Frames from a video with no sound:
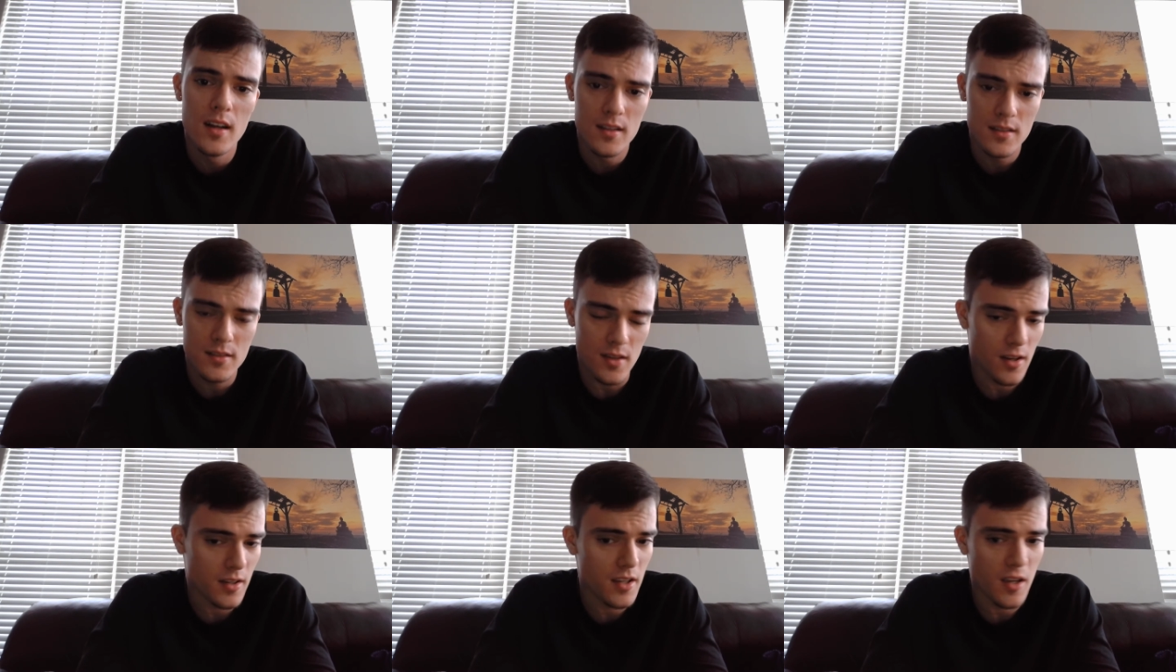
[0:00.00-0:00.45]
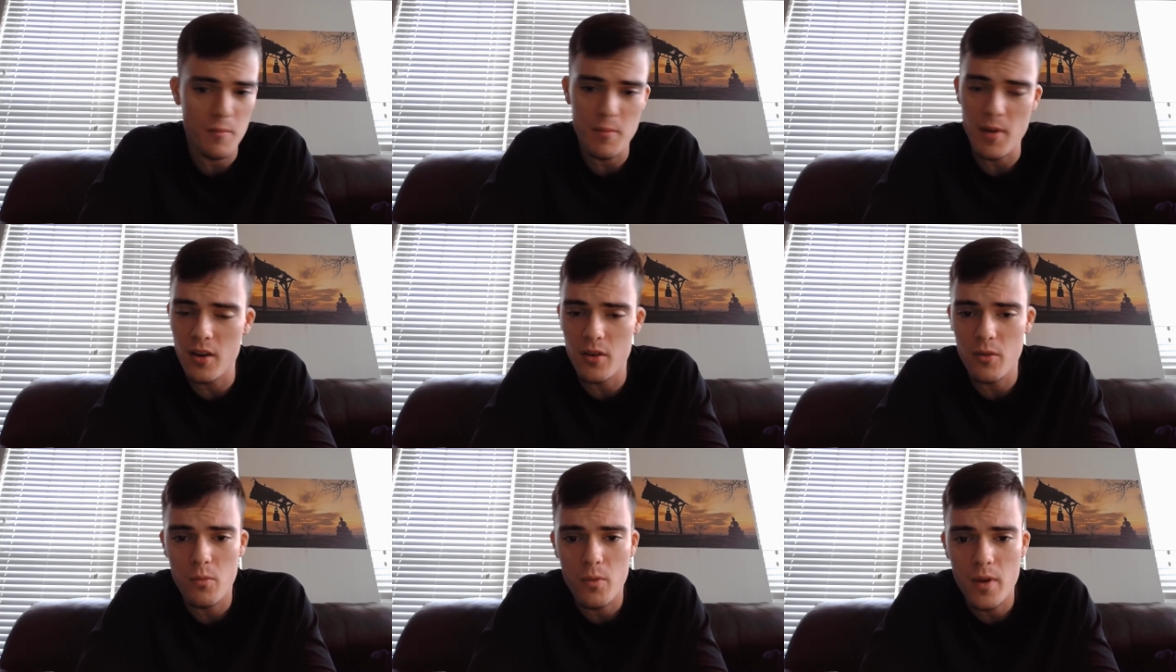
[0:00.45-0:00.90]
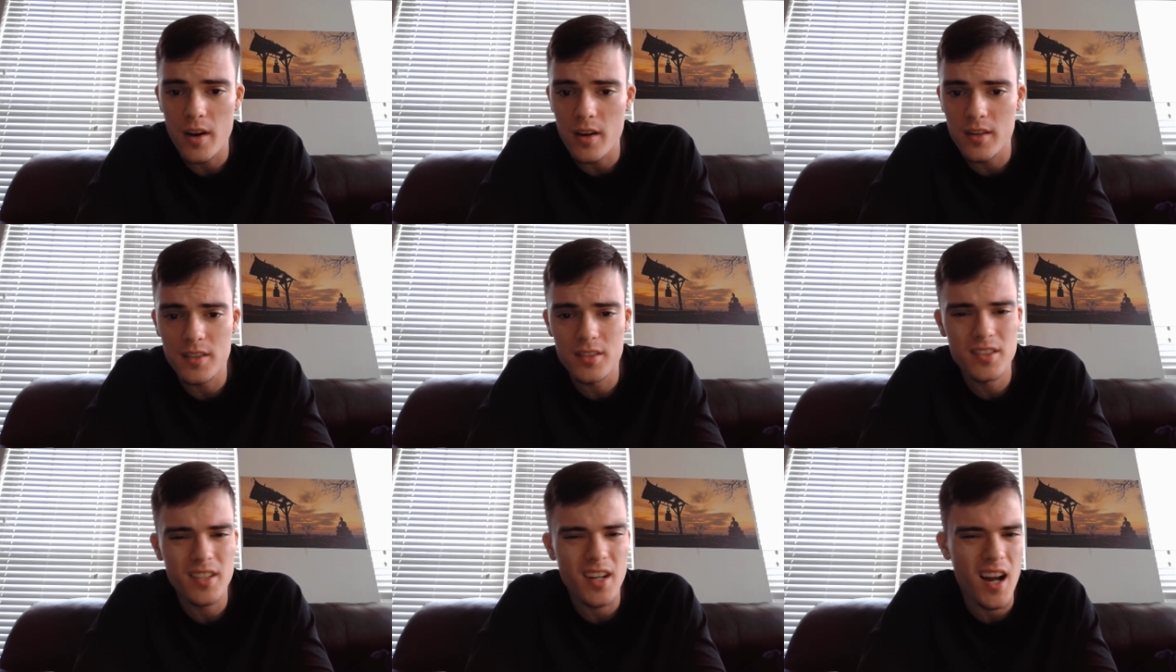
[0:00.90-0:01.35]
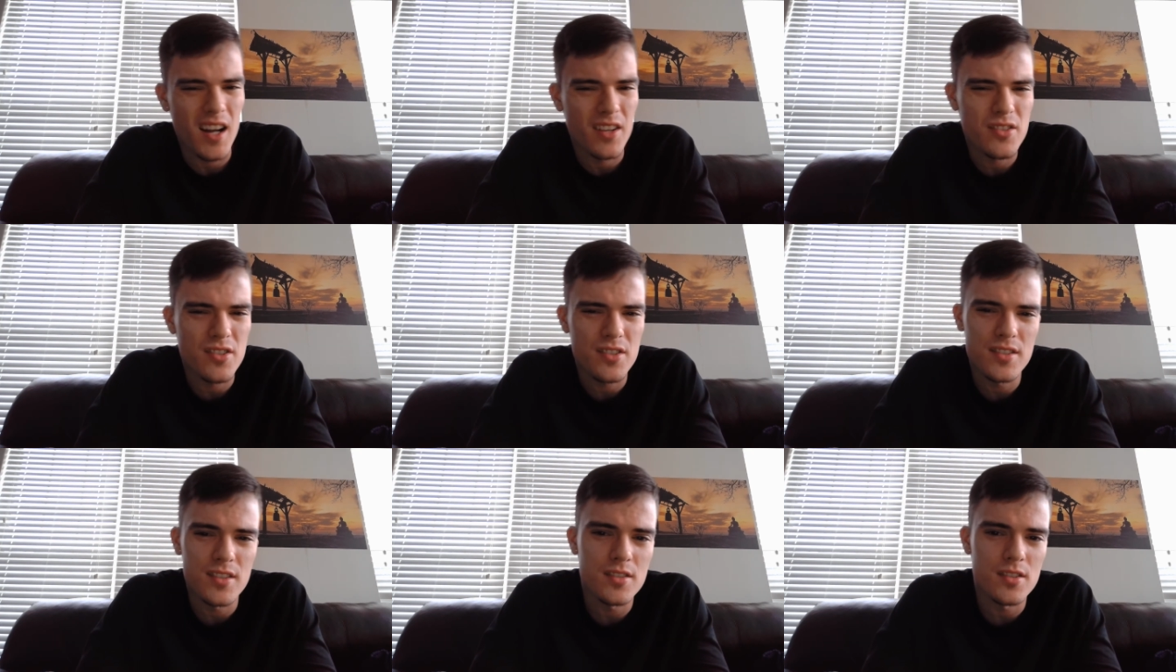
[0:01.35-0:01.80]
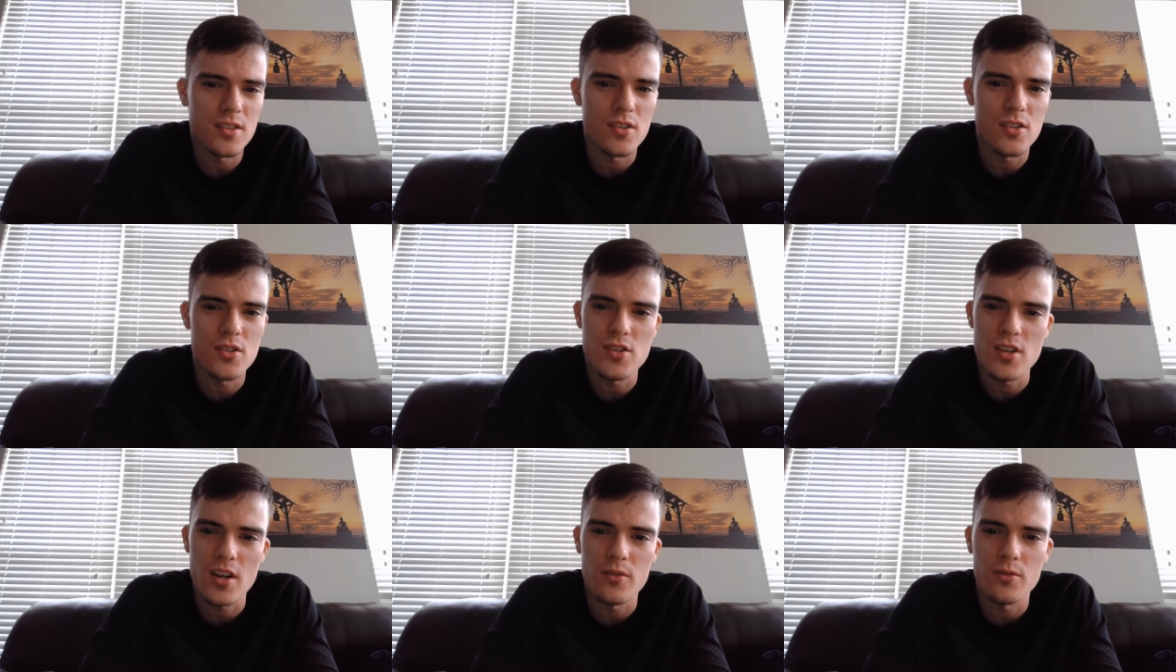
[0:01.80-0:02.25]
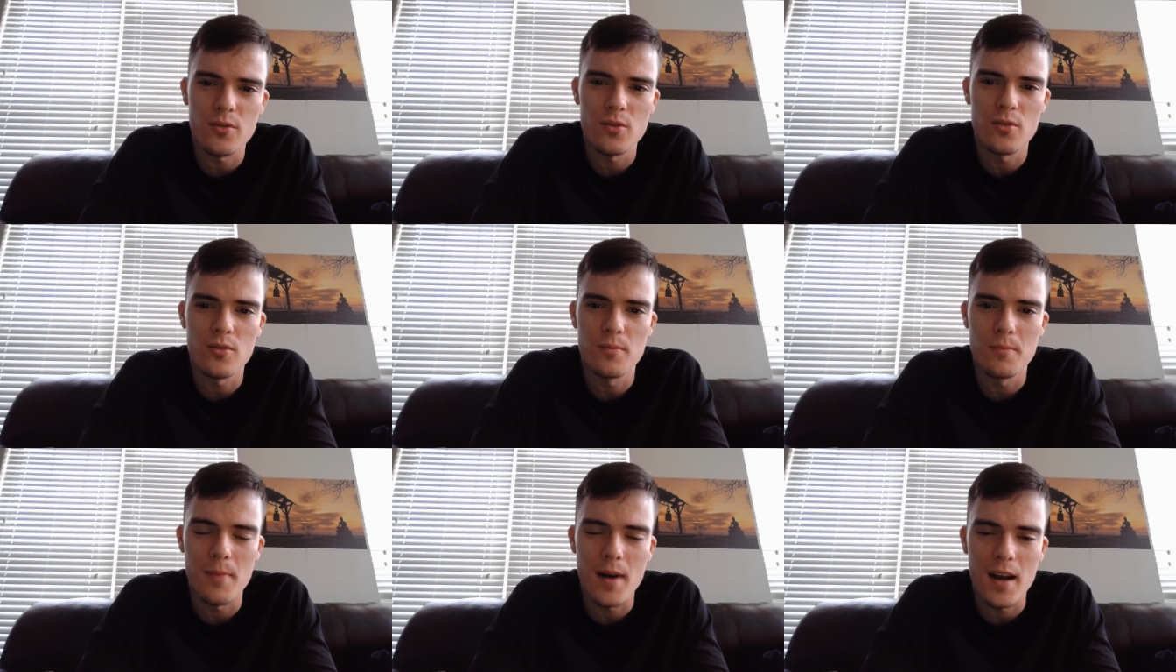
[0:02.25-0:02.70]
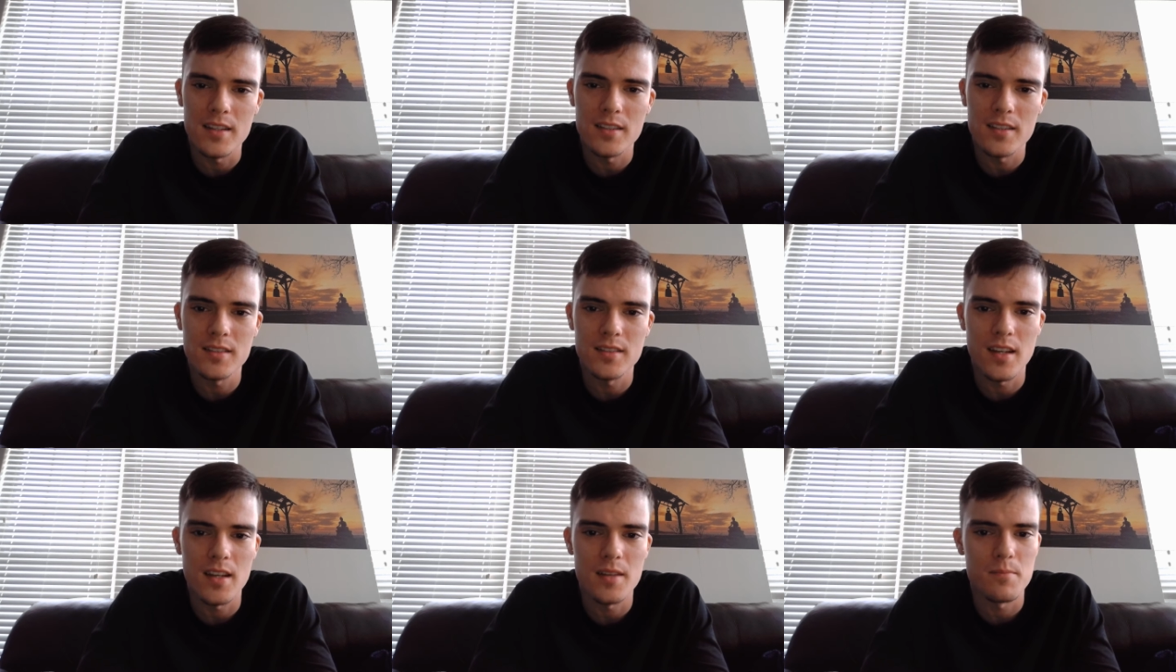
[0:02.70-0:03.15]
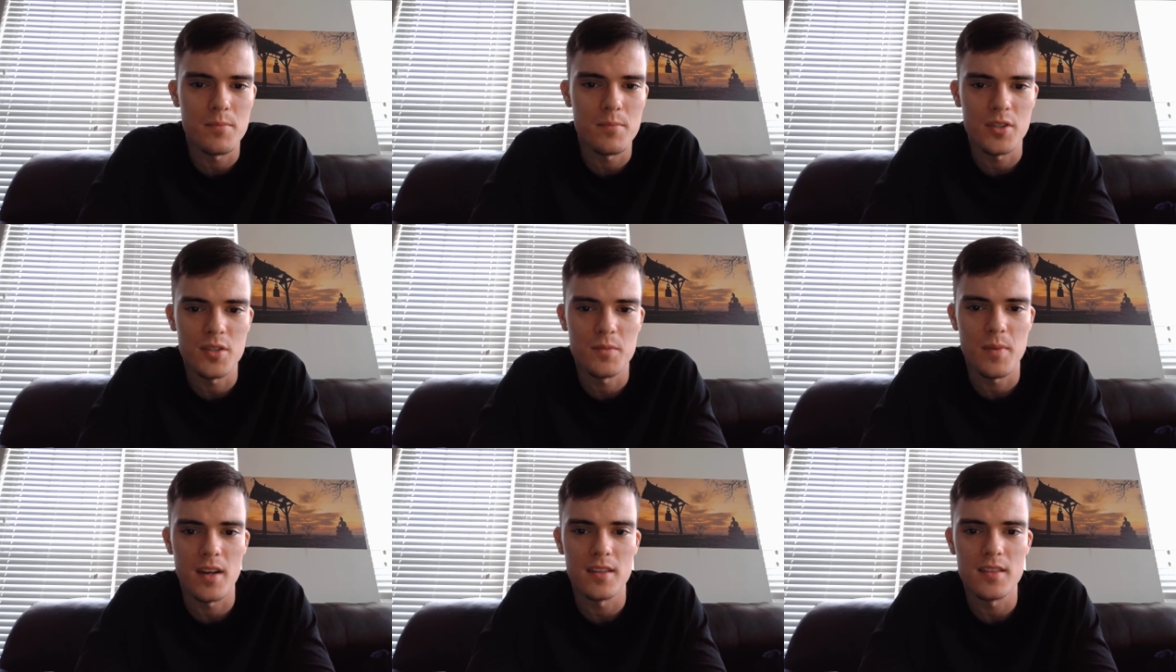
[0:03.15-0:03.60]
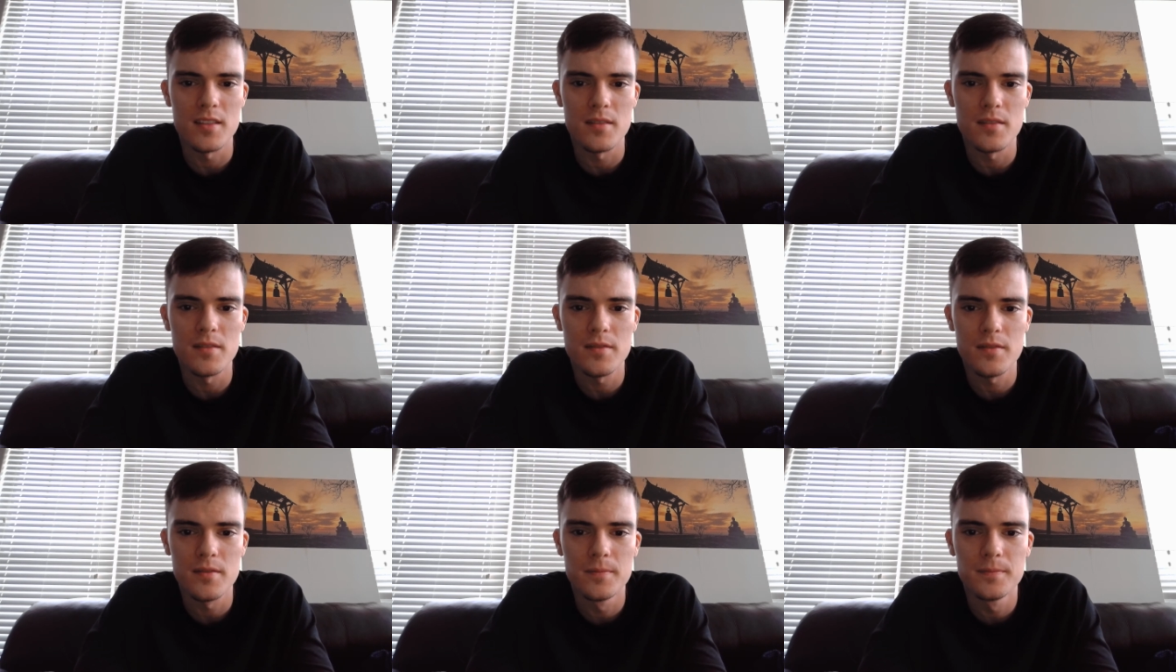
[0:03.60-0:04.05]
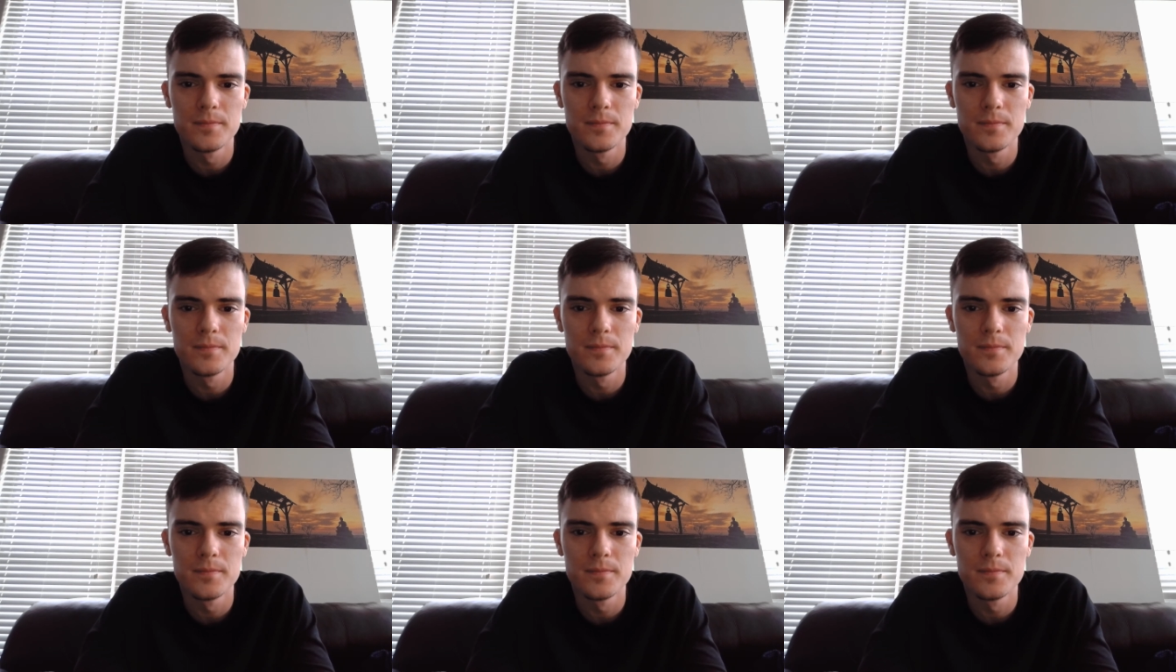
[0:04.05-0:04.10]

talking about awareness, consciousness in general, mindset, and perspective,